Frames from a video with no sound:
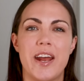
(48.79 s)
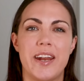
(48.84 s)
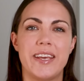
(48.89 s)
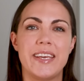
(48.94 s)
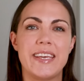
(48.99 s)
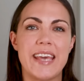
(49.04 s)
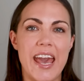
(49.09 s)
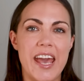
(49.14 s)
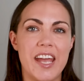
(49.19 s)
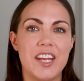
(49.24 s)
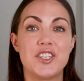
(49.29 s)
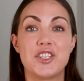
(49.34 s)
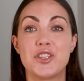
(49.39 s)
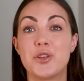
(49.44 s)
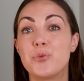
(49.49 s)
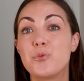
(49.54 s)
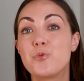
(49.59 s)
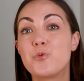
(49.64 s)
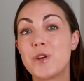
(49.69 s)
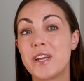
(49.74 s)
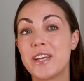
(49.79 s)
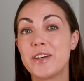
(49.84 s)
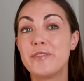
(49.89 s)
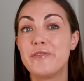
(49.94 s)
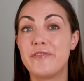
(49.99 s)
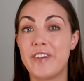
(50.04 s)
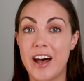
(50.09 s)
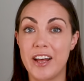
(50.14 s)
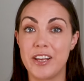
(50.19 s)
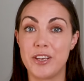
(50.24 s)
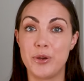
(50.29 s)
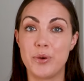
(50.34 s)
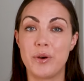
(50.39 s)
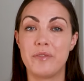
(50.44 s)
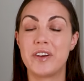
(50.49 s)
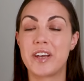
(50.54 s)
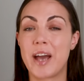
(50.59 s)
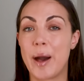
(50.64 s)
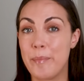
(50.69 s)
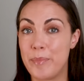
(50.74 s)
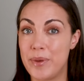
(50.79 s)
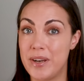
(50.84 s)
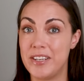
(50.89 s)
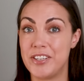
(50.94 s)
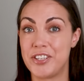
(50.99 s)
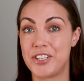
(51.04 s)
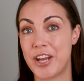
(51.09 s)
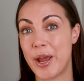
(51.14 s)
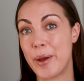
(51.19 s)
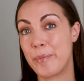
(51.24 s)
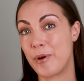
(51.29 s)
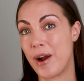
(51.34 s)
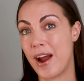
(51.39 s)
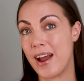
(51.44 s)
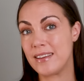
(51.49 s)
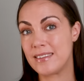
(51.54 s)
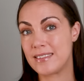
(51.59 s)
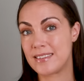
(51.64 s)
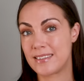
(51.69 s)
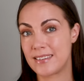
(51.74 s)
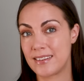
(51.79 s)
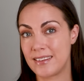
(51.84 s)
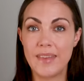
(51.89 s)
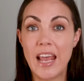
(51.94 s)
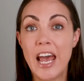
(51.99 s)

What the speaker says: to gauge the real value of a company's share price.